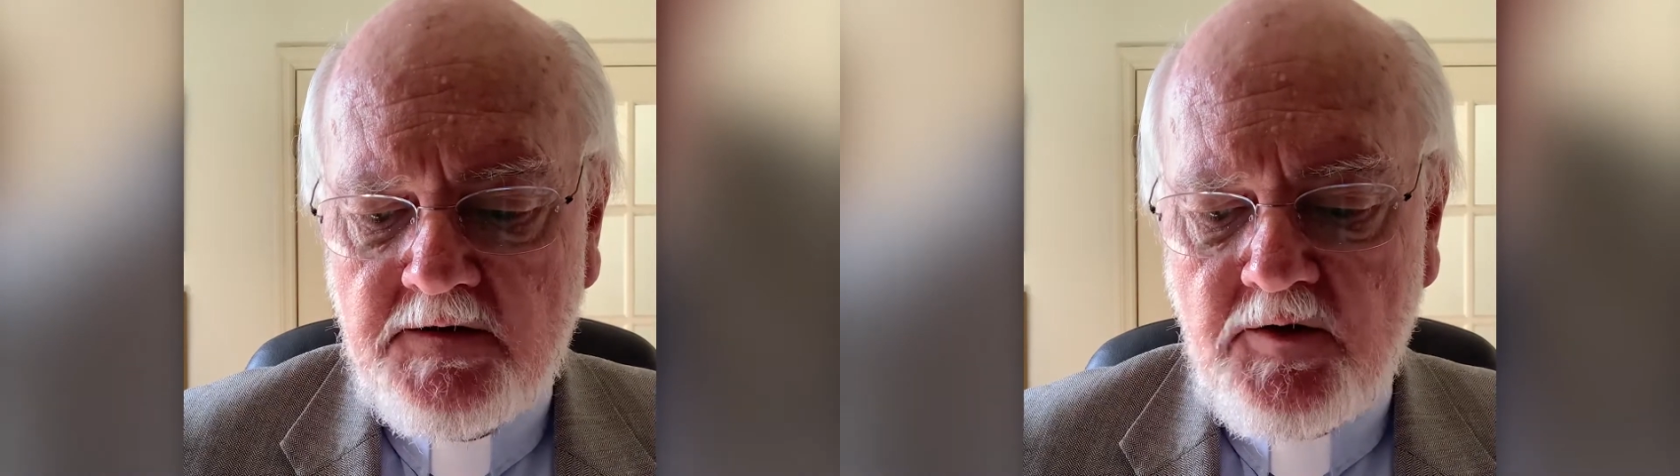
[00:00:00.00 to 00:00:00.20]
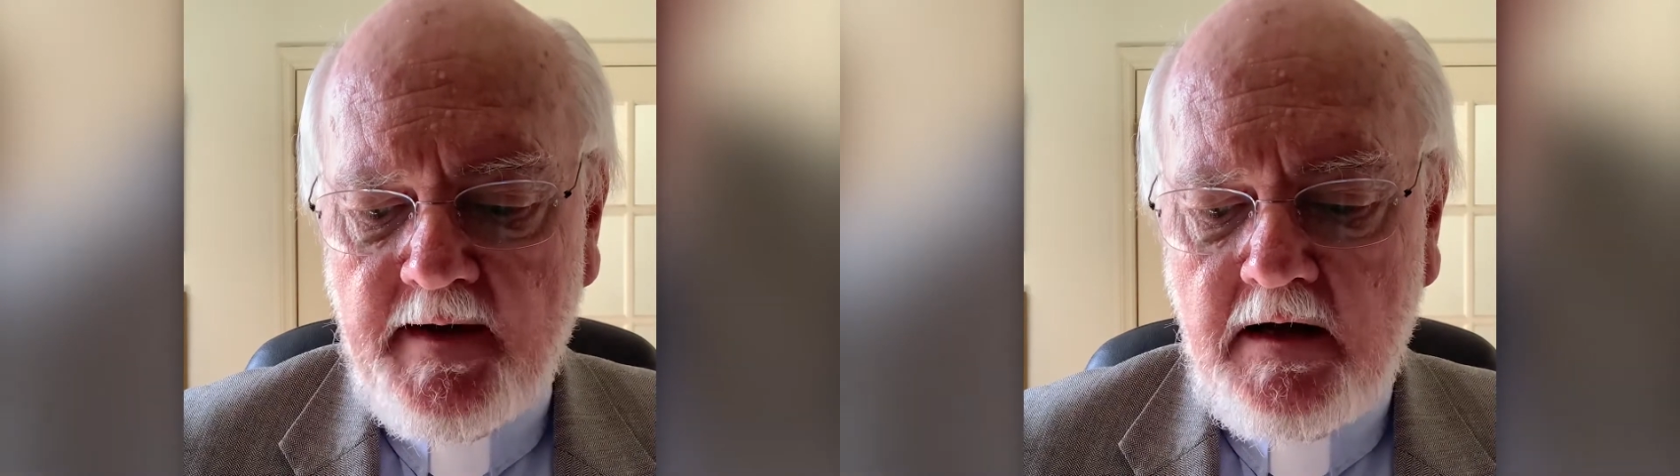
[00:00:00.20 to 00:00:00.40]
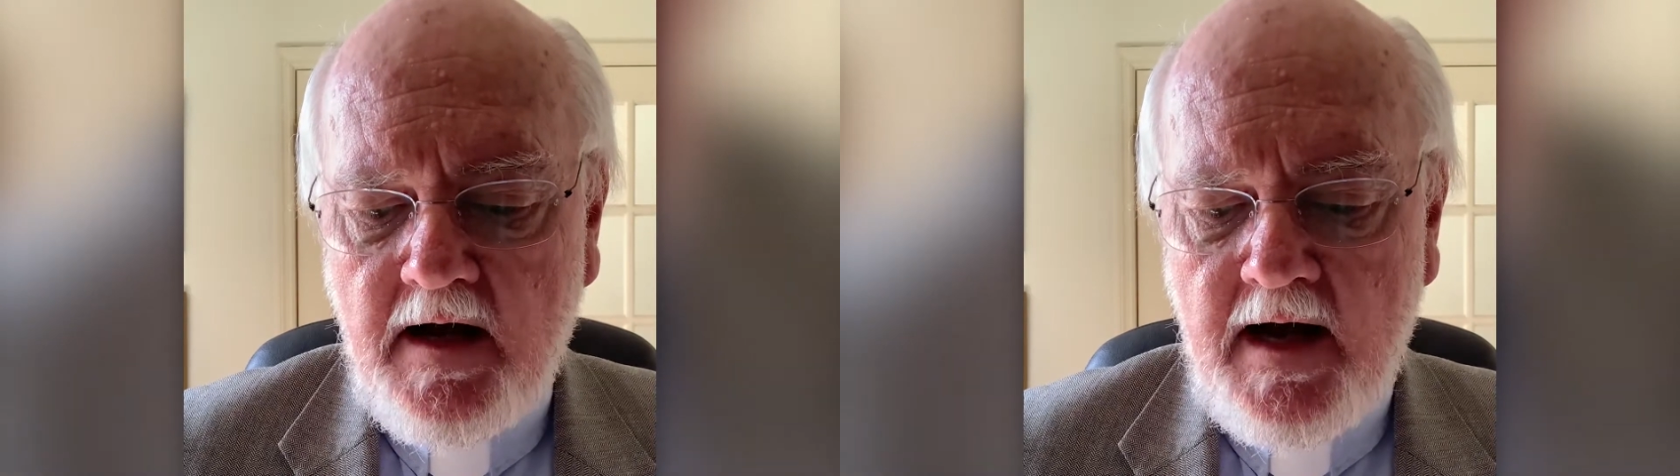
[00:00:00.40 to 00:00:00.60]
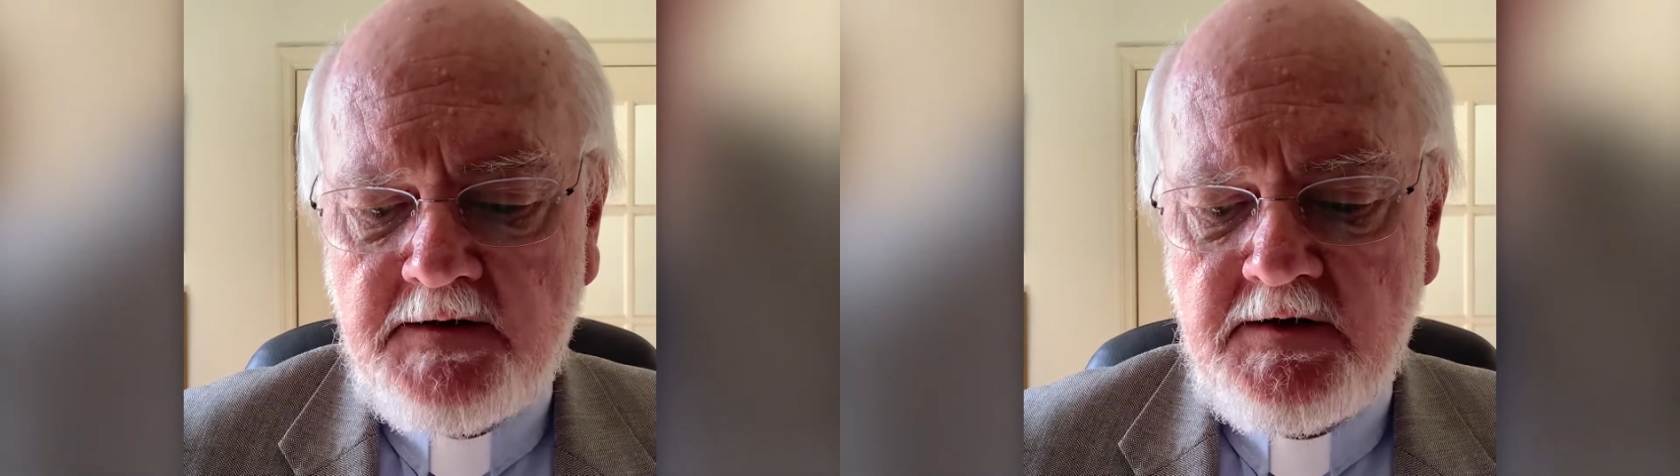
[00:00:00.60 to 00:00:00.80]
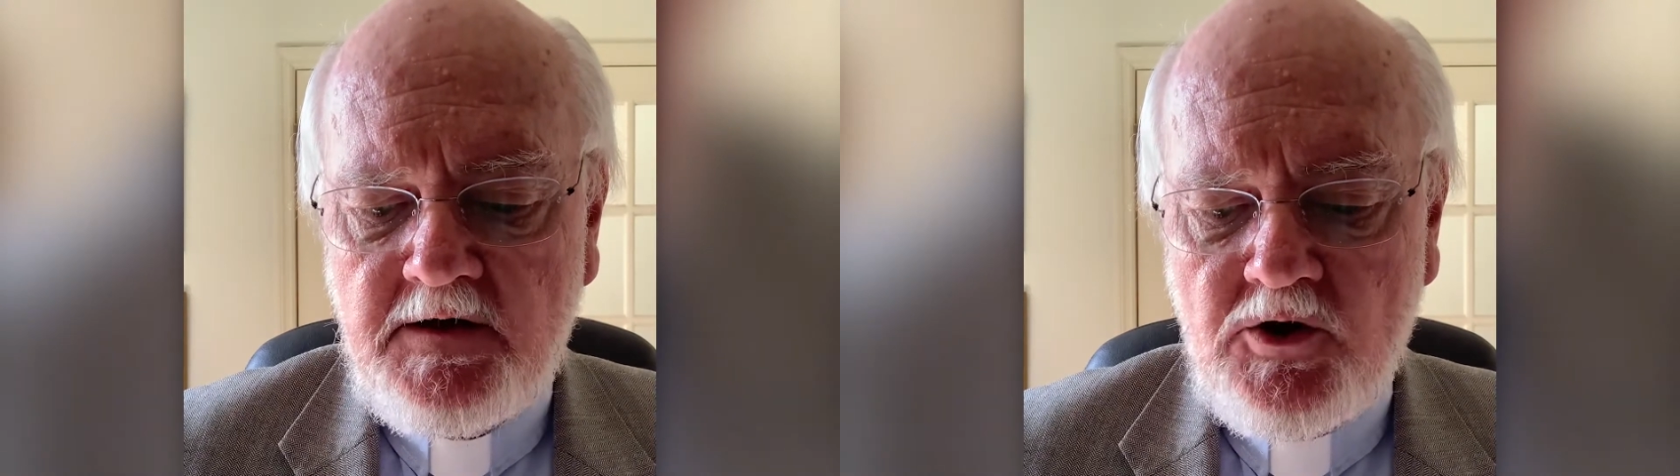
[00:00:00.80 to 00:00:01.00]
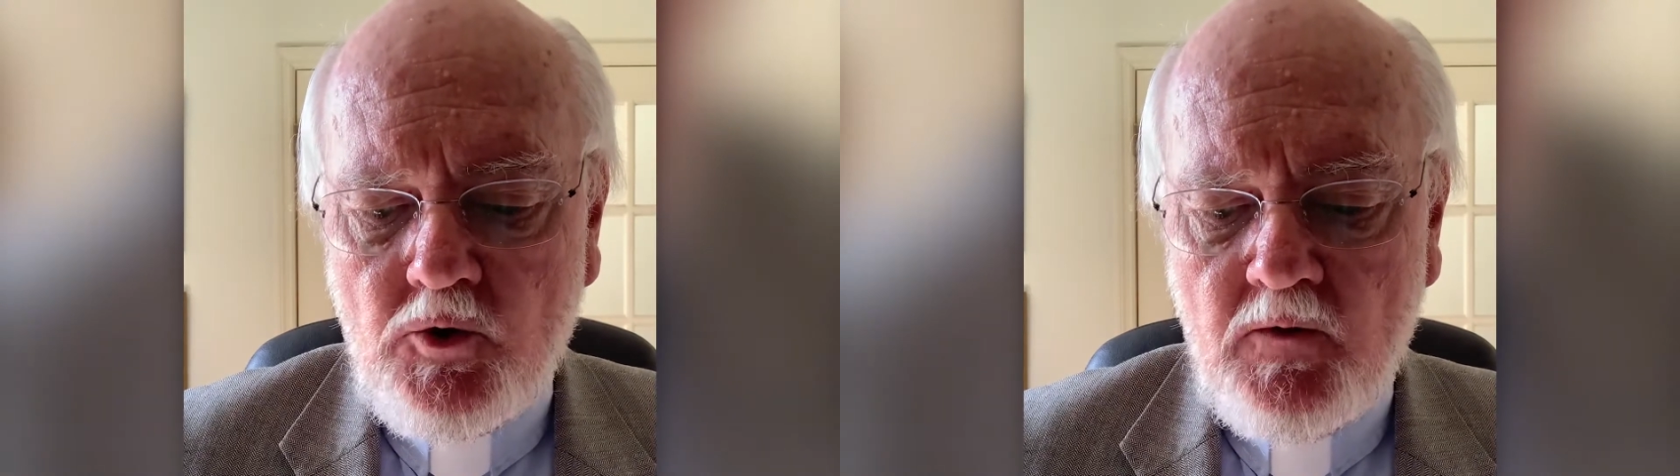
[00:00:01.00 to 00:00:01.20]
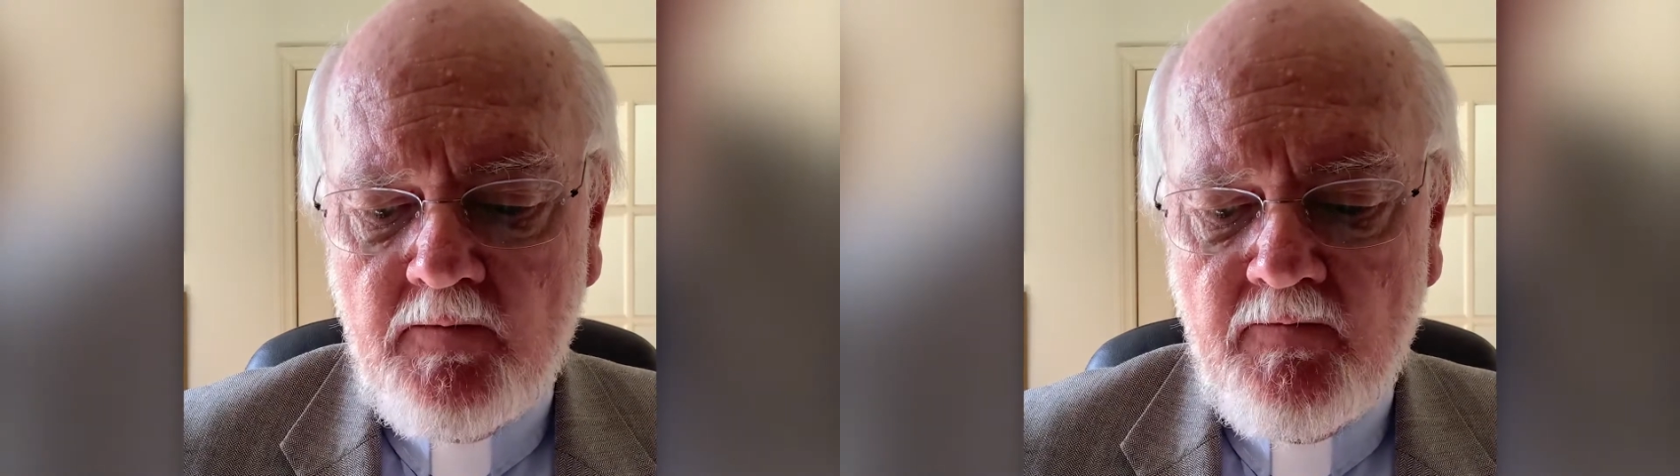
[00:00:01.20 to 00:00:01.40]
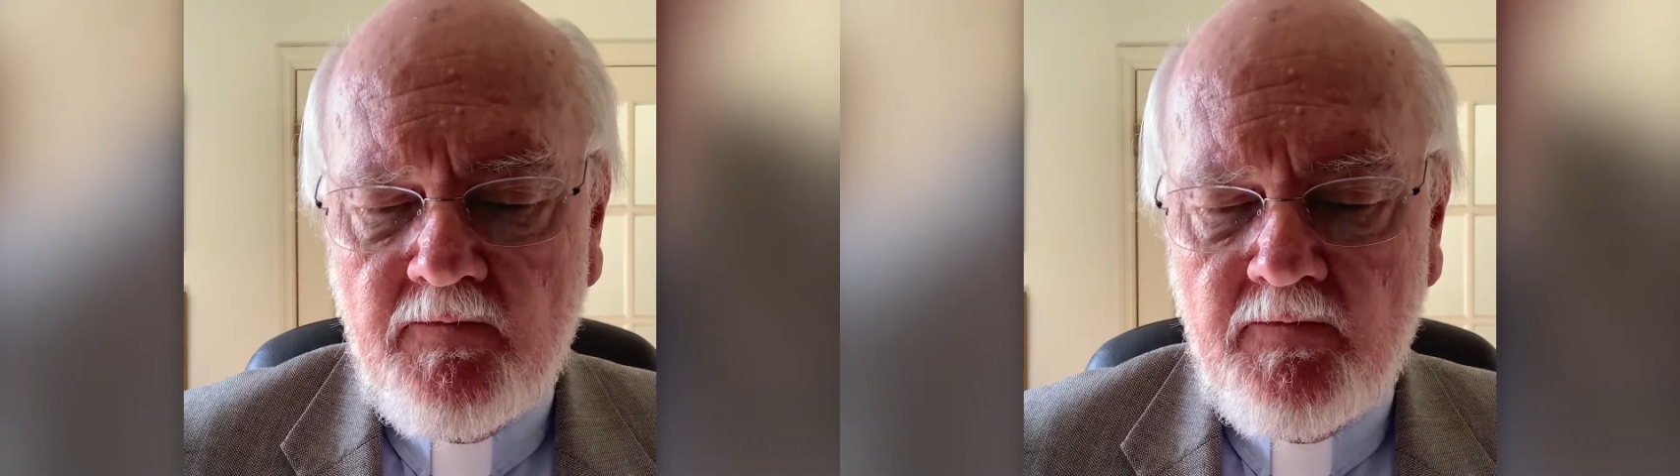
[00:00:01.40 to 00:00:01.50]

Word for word: to be God to you